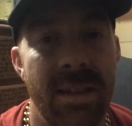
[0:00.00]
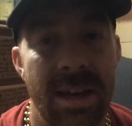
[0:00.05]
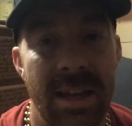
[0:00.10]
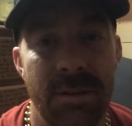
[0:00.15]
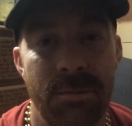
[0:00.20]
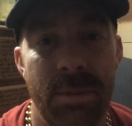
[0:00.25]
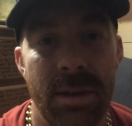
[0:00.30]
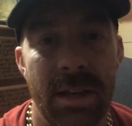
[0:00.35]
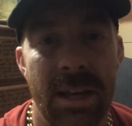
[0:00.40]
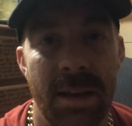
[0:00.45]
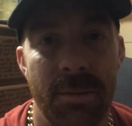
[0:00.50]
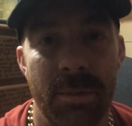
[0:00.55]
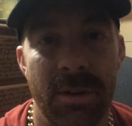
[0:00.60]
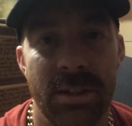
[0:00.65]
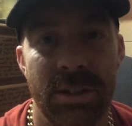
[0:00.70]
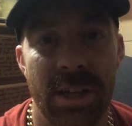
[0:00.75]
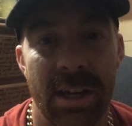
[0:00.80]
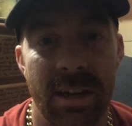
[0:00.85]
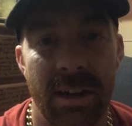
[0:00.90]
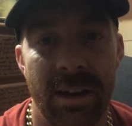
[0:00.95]
then became a
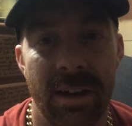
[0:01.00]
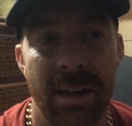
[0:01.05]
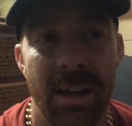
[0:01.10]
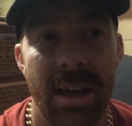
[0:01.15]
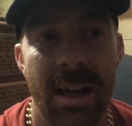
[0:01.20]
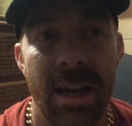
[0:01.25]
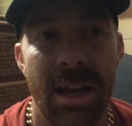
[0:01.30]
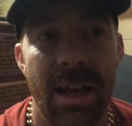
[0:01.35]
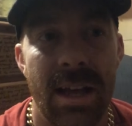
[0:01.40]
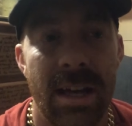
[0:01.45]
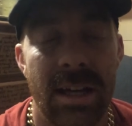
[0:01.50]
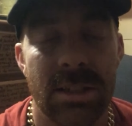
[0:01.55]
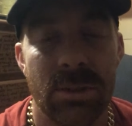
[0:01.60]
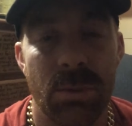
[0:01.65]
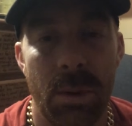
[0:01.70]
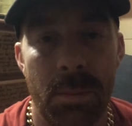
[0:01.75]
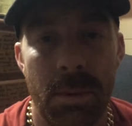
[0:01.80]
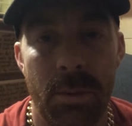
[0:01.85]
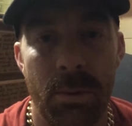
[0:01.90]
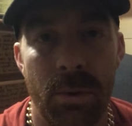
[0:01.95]
Jedi. That's
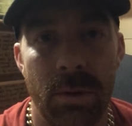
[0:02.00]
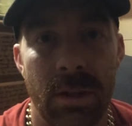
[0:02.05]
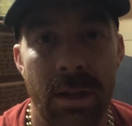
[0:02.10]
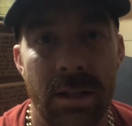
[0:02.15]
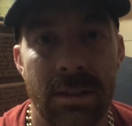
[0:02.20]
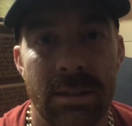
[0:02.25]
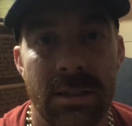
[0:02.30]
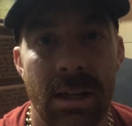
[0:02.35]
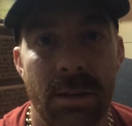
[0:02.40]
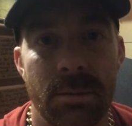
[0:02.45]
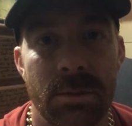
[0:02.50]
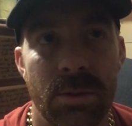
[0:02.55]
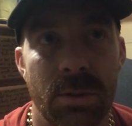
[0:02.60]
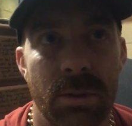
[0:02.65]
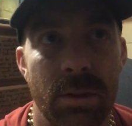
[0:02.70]
why people a lot of times